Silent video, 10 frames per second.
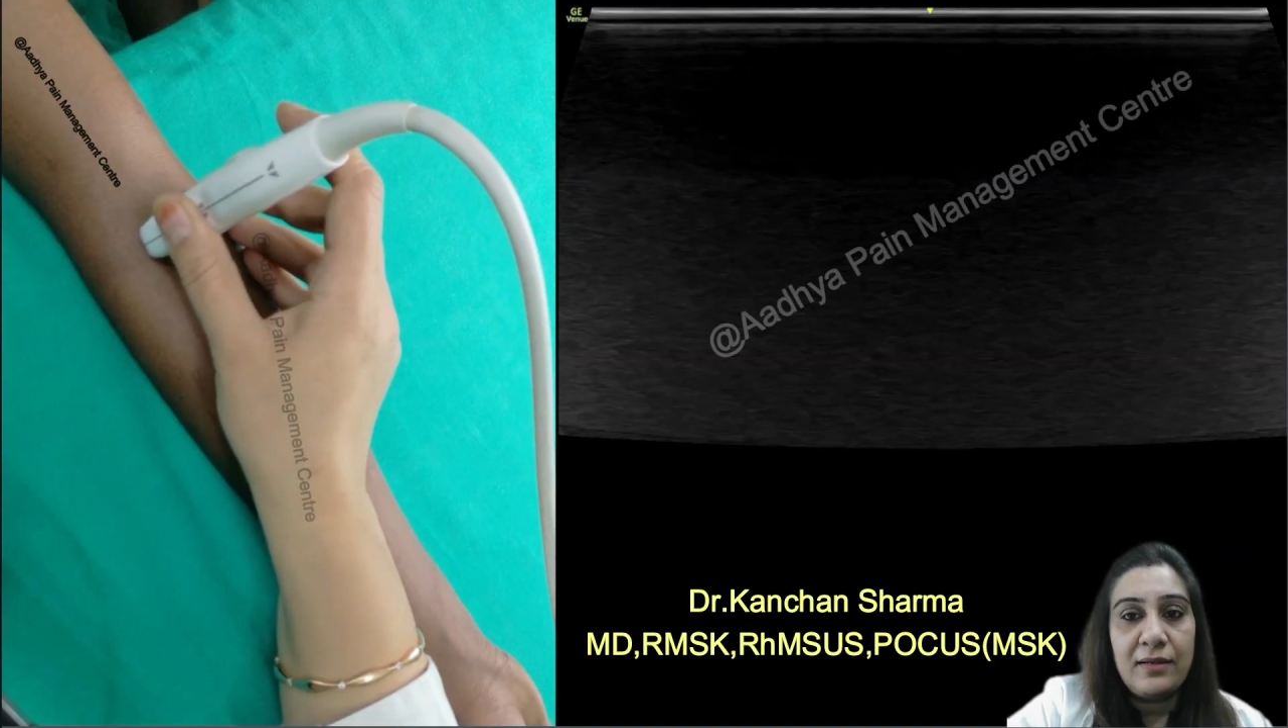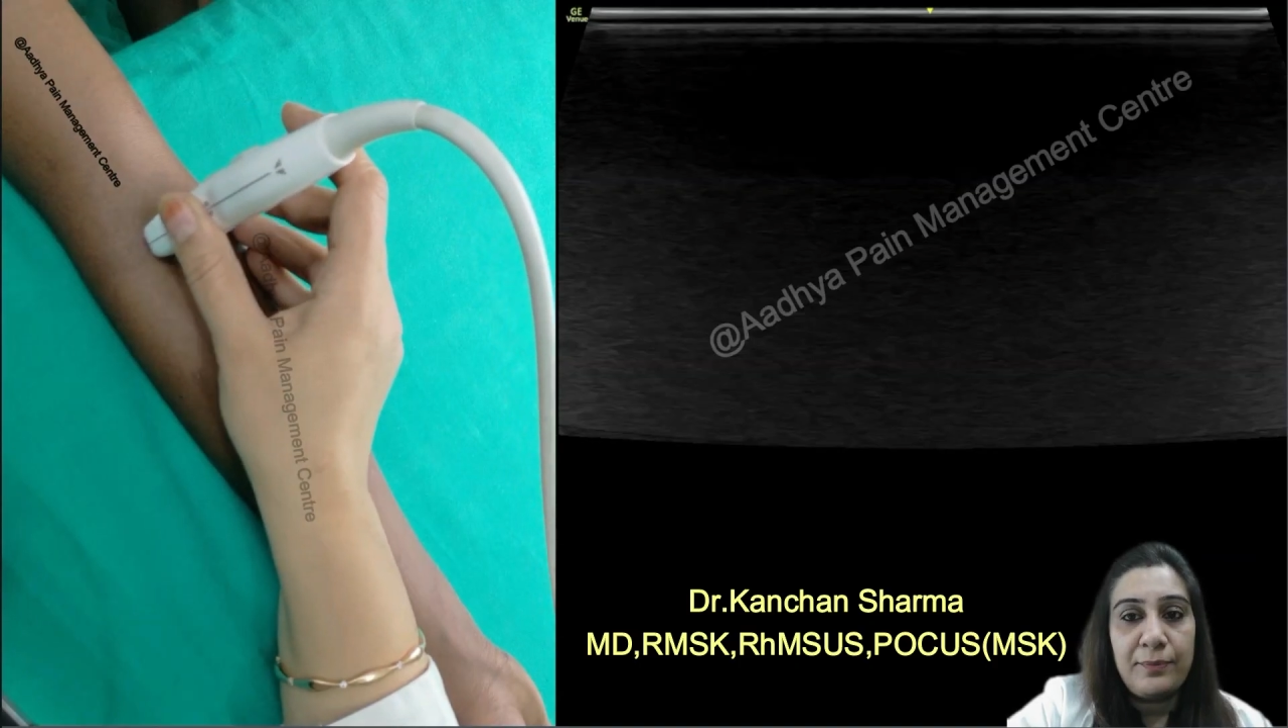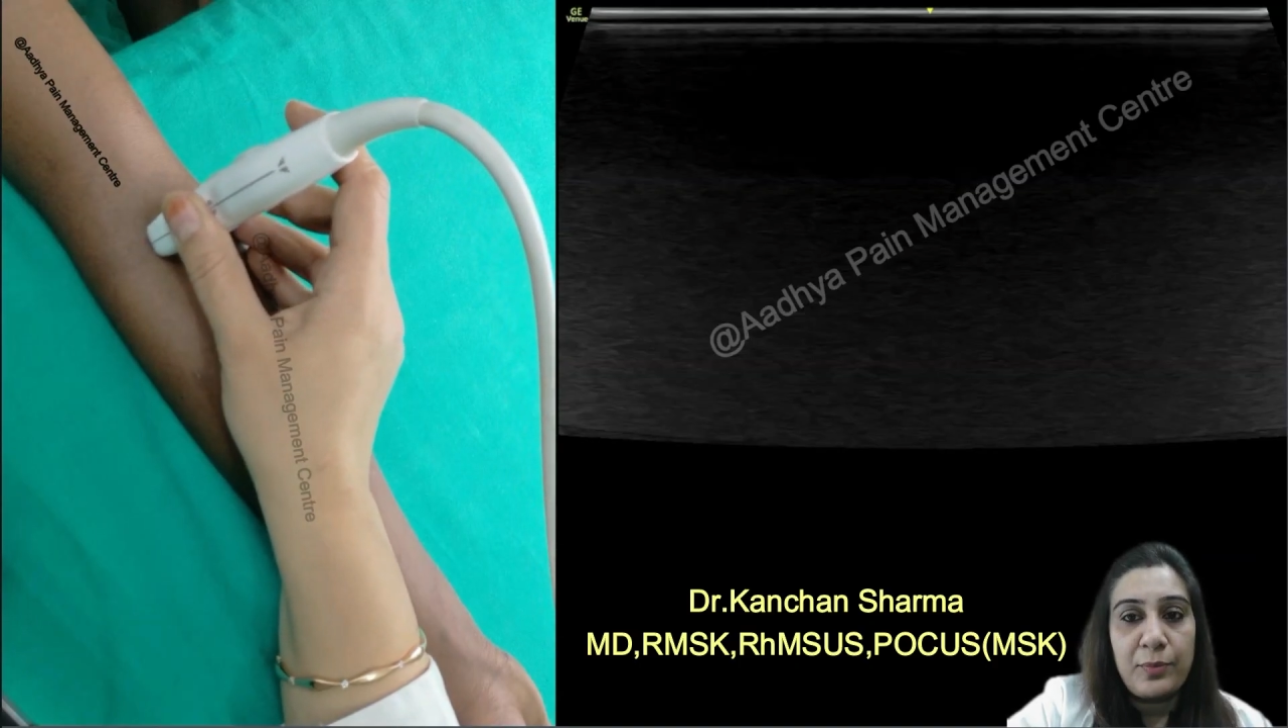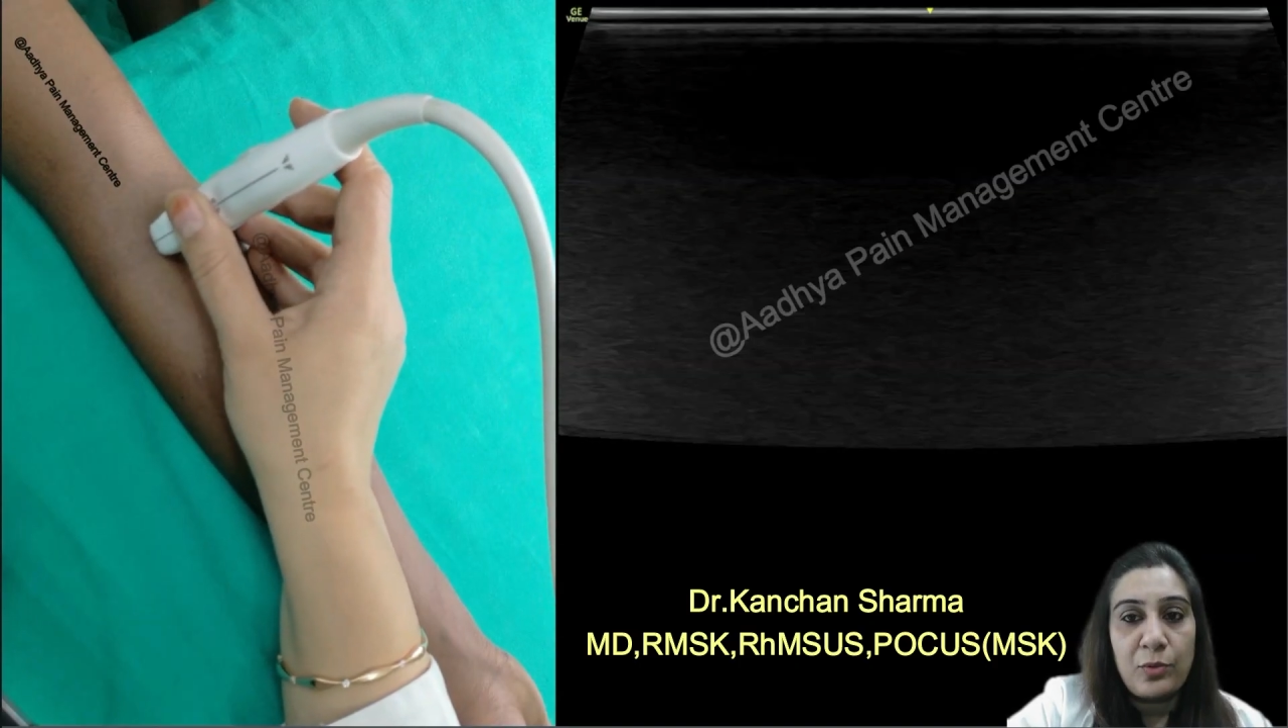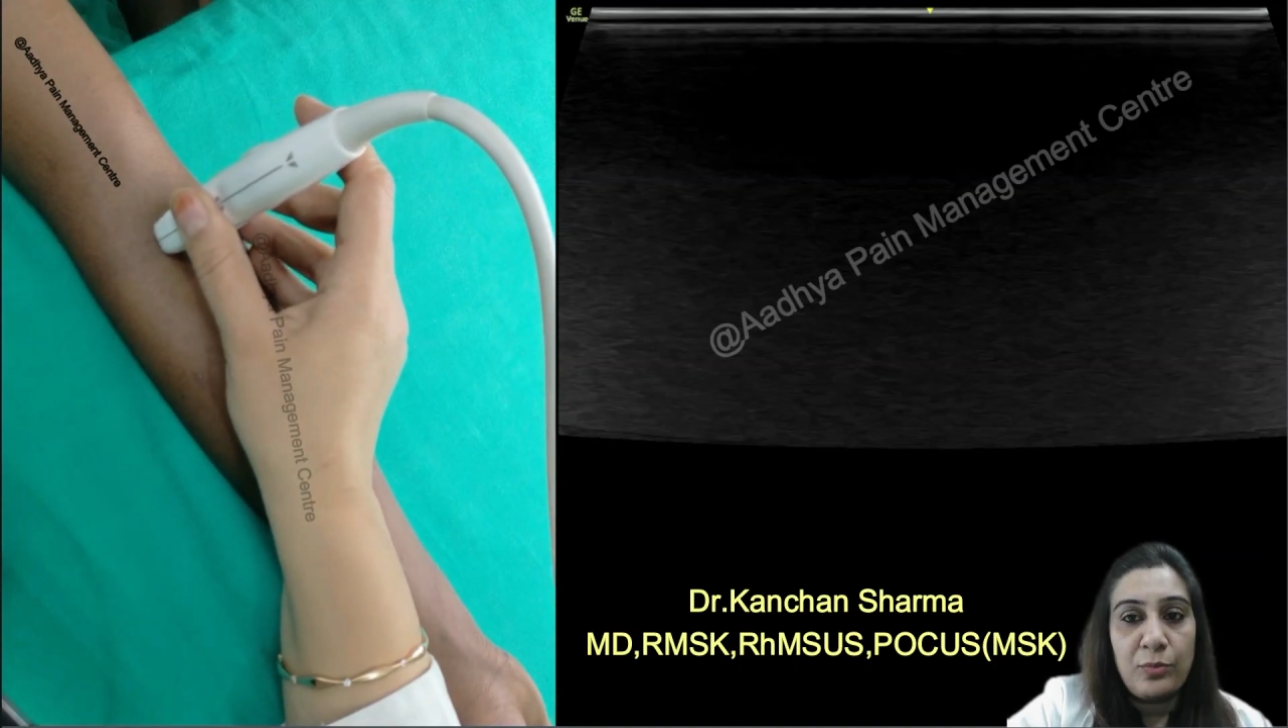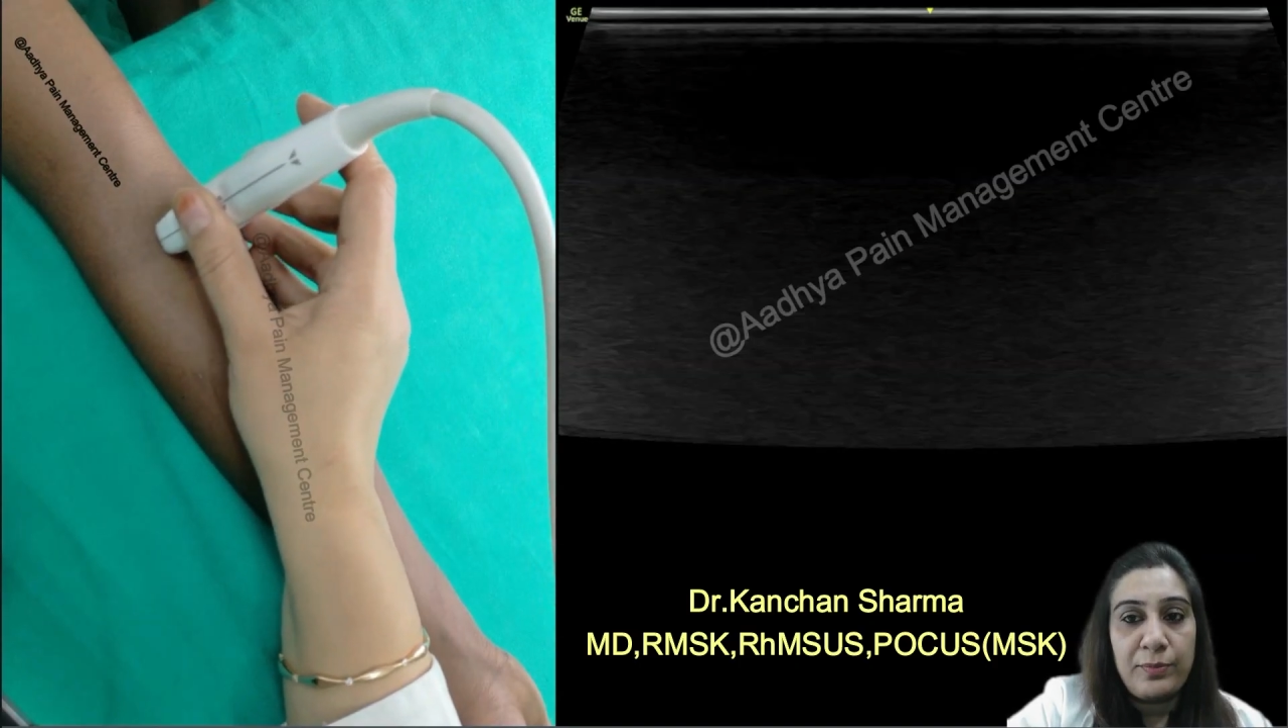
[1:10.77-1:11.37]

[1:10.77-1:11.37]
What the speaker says: the probe